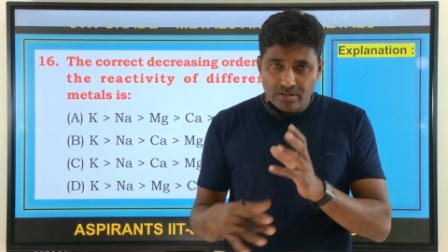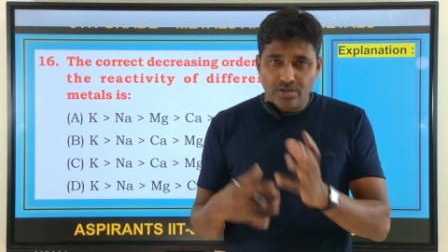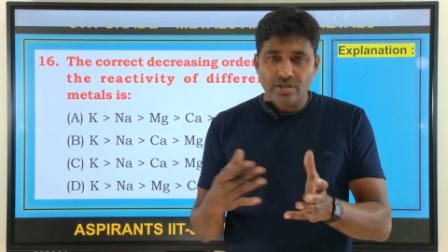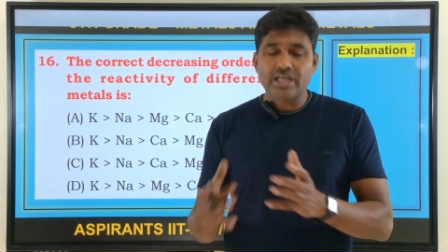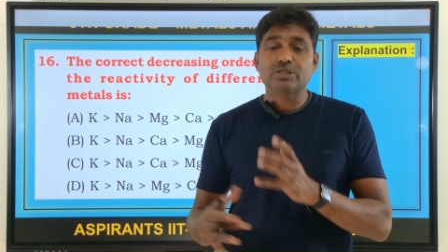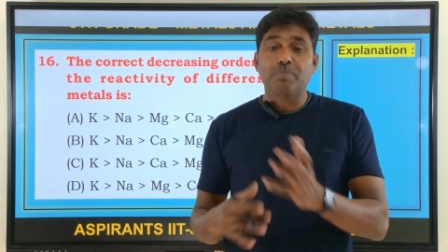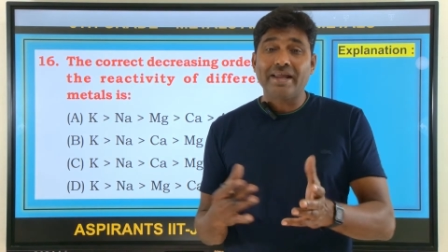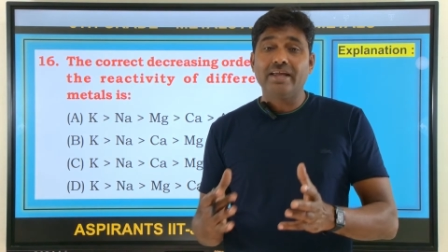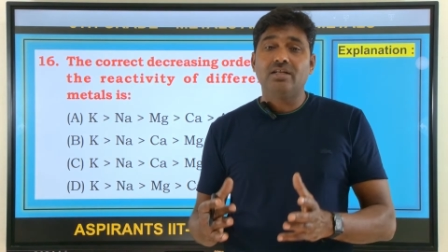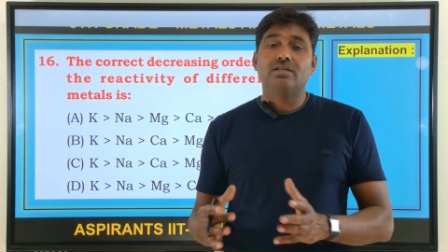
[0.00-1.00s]

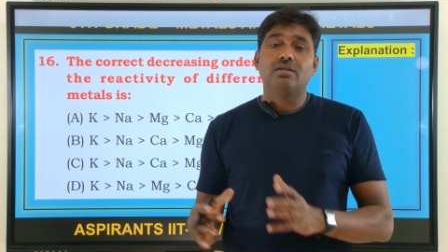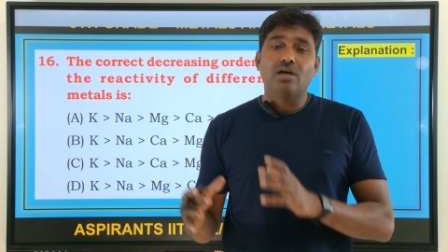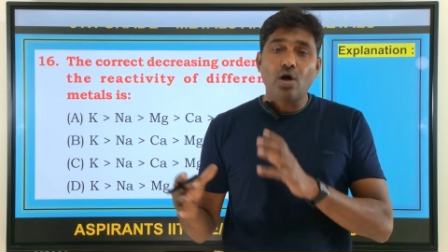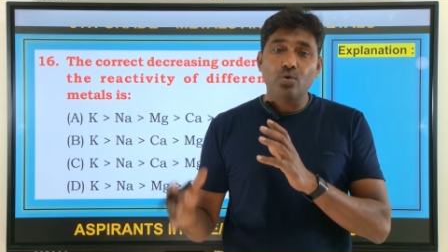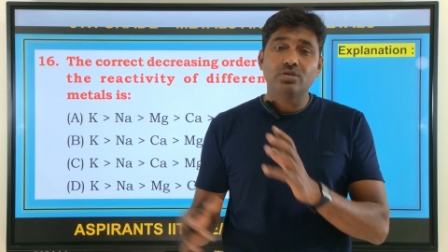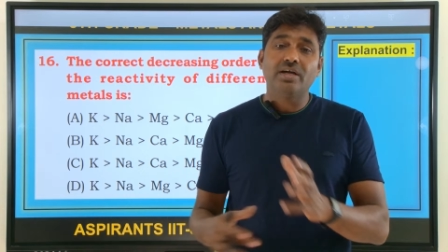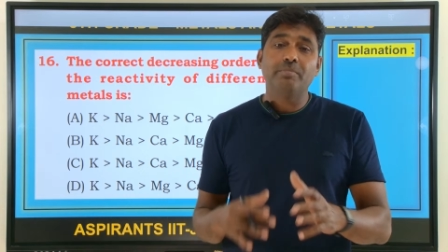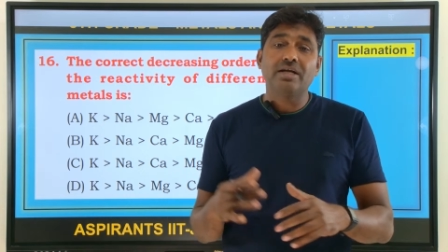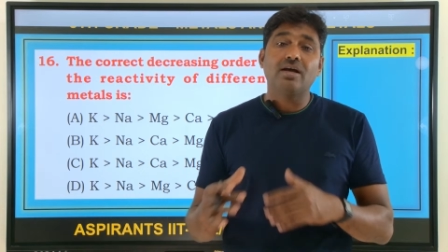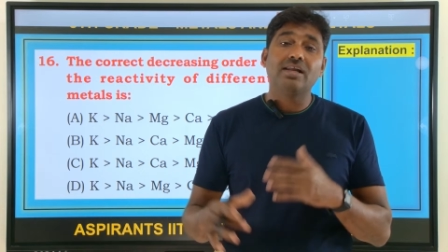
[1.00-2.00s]
explain how the
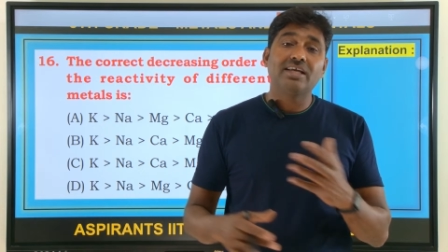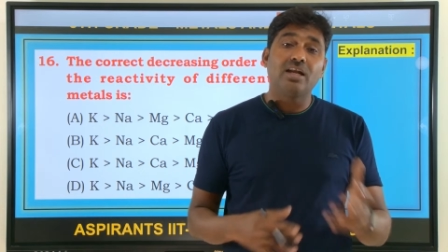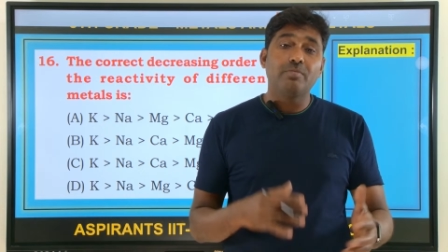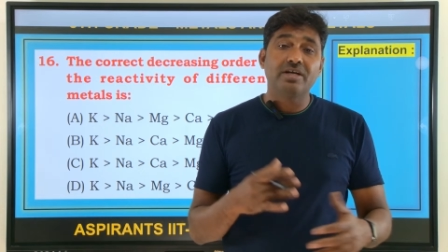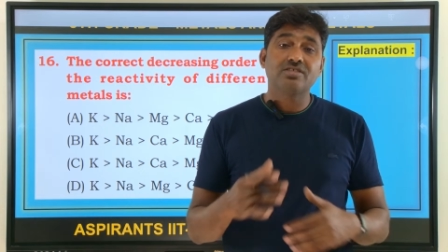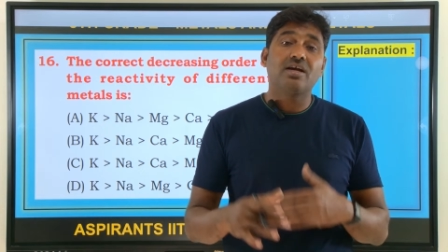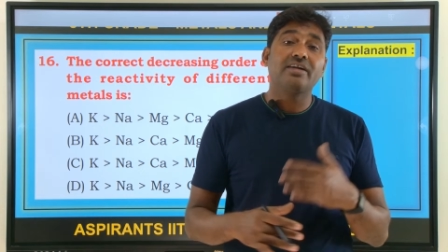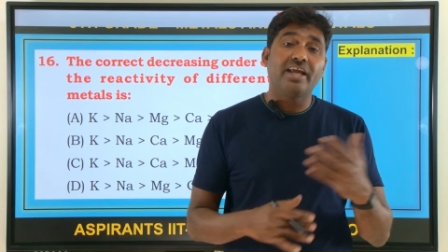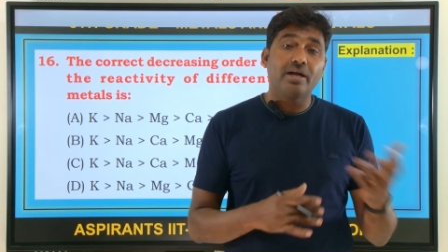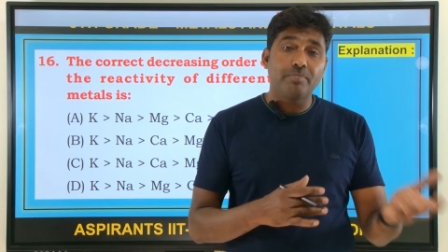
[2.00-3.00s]
metallic elements are
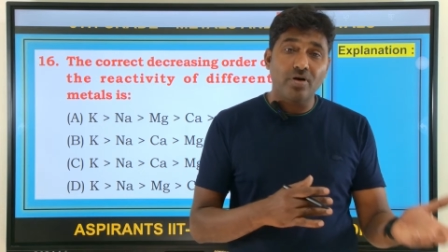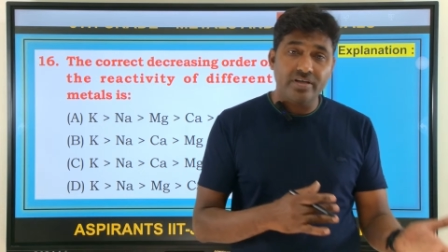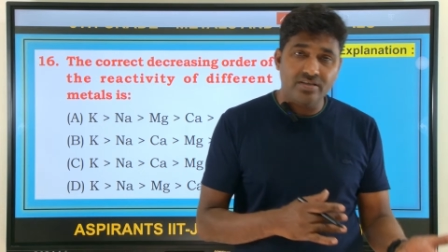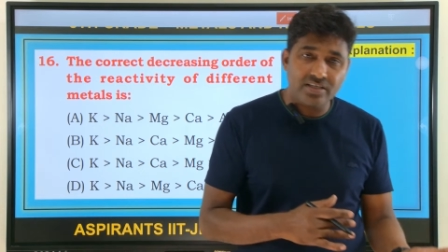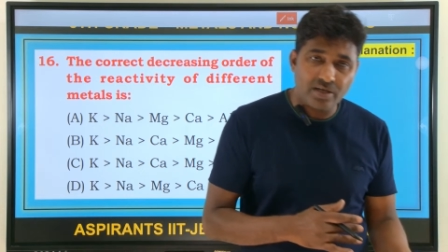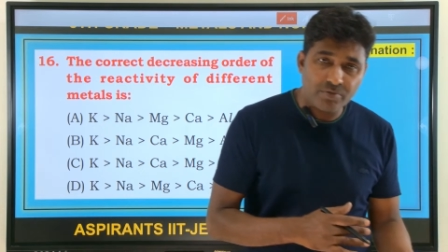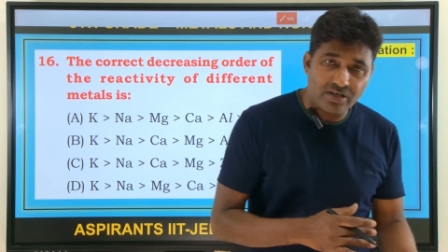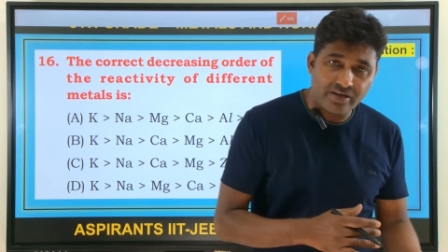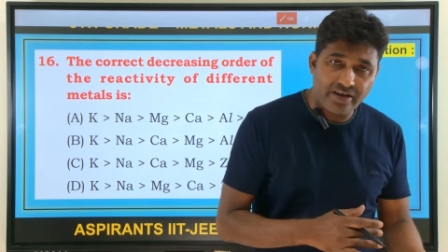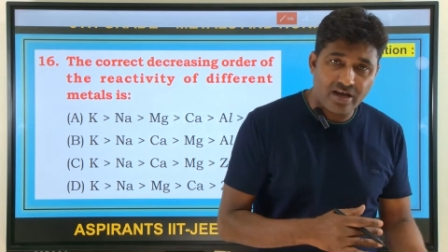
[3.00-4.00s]
take part in the
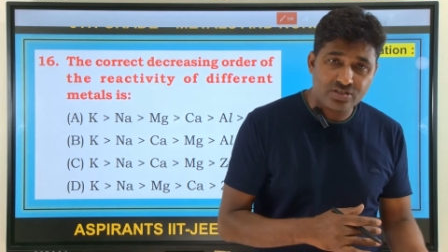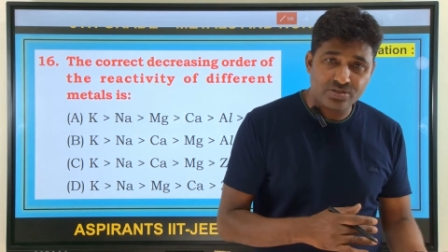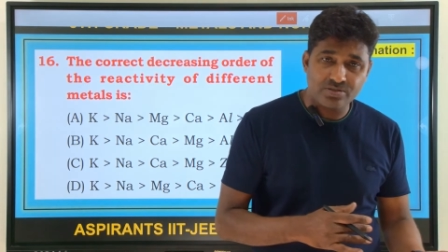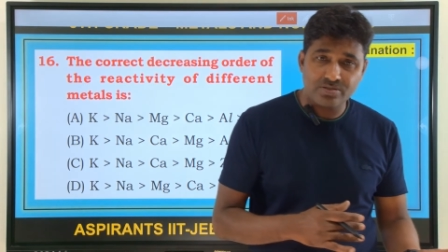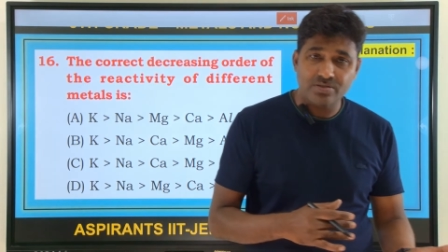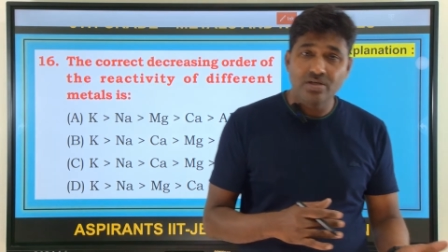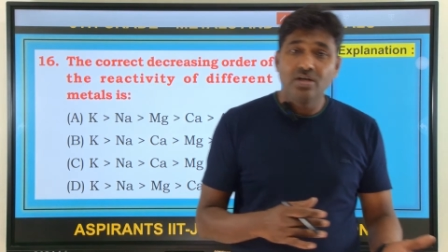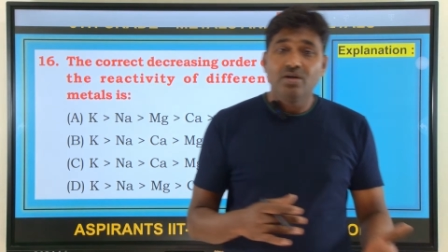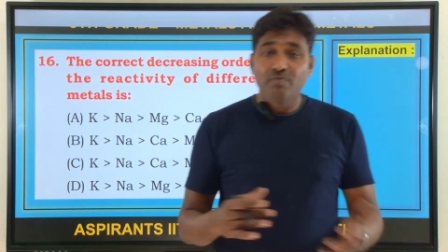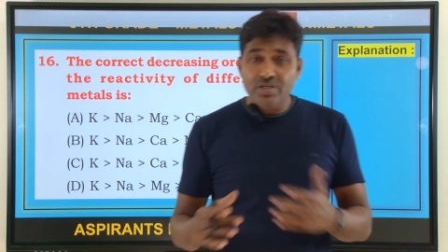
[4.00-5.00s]
chemical reactions,
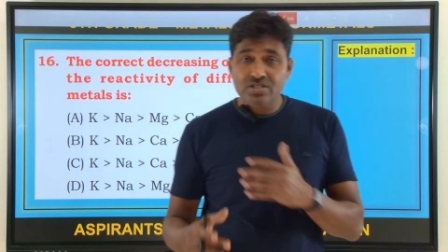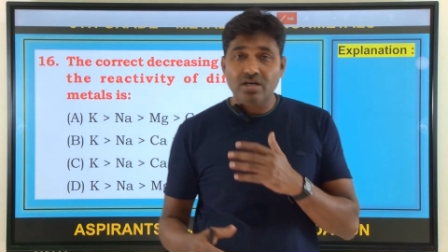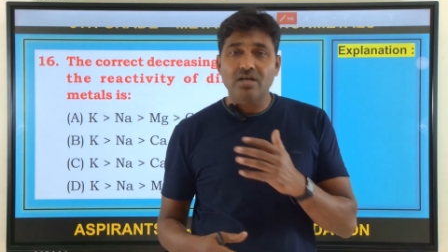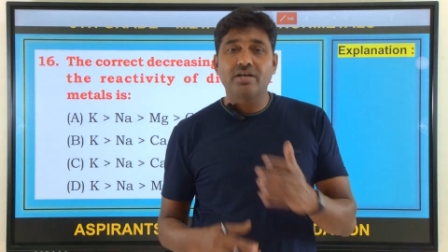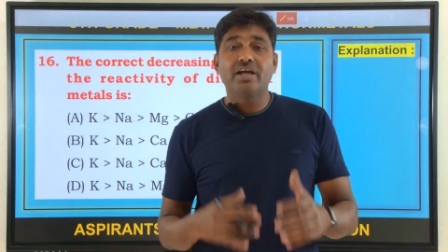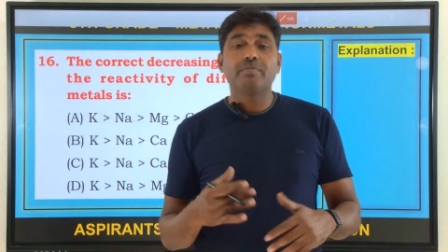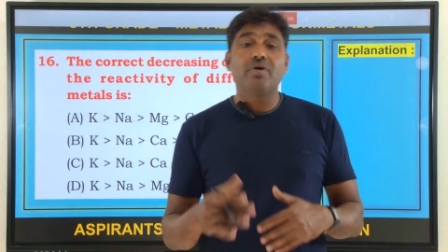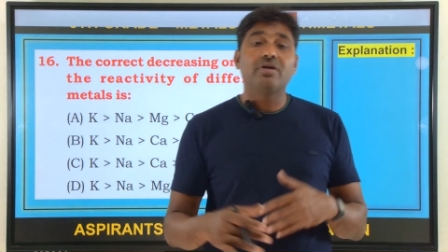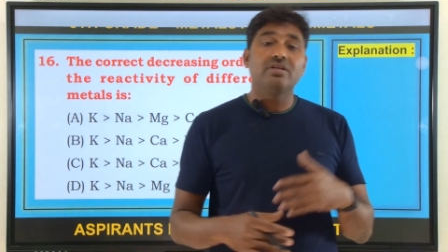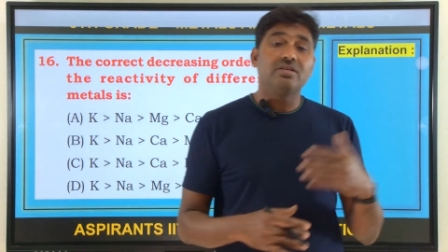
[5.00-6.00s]
which are take
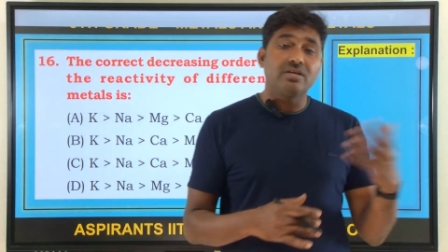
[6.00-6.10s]
part in the